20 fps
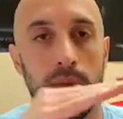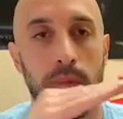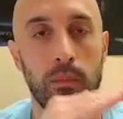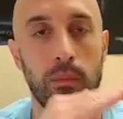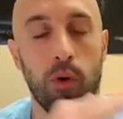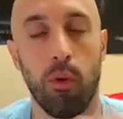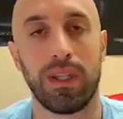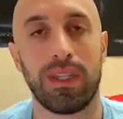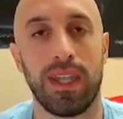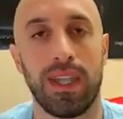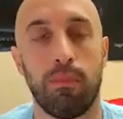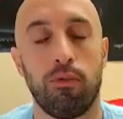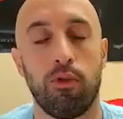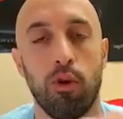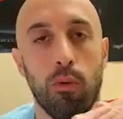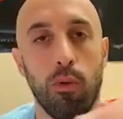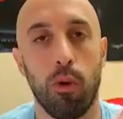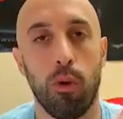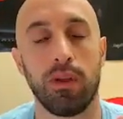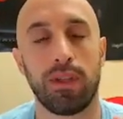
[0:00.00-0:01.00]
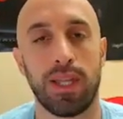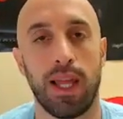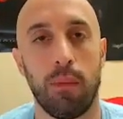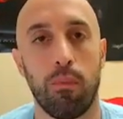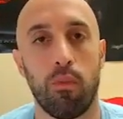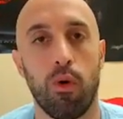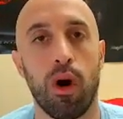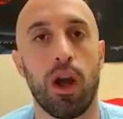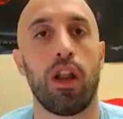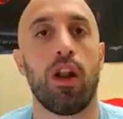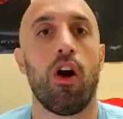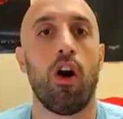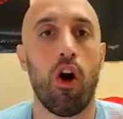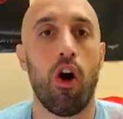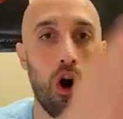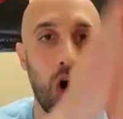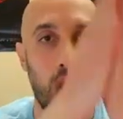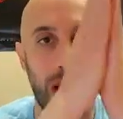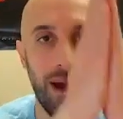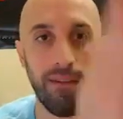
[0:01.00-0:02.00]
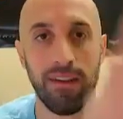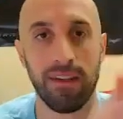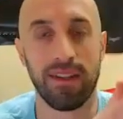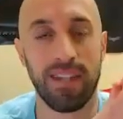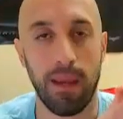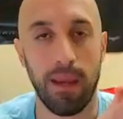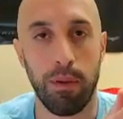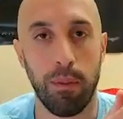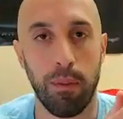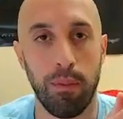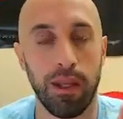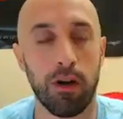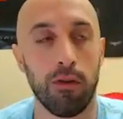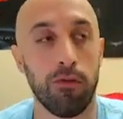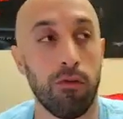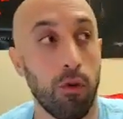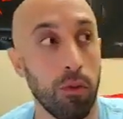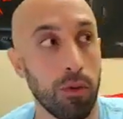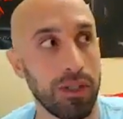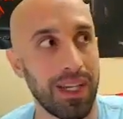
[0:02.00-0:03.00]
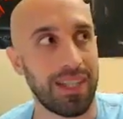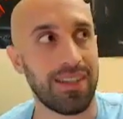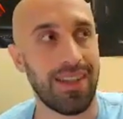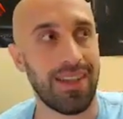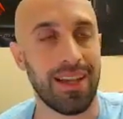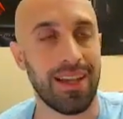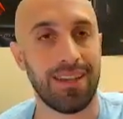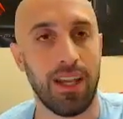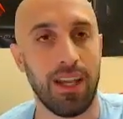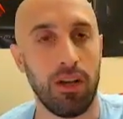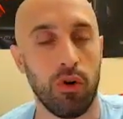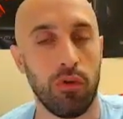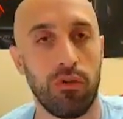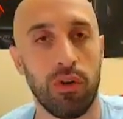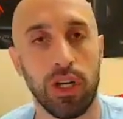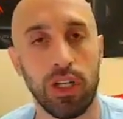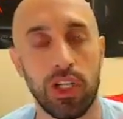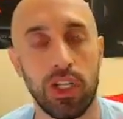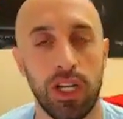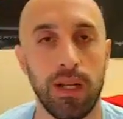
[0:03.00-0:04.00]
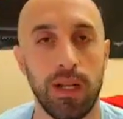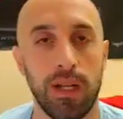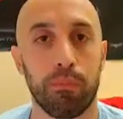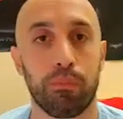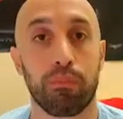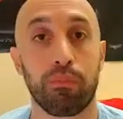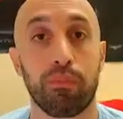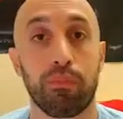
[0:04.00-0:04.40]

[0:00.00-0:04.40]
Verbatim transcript: Mobitz type 2 and Mobitz type 1 all have the same PP interval because that's SA node function.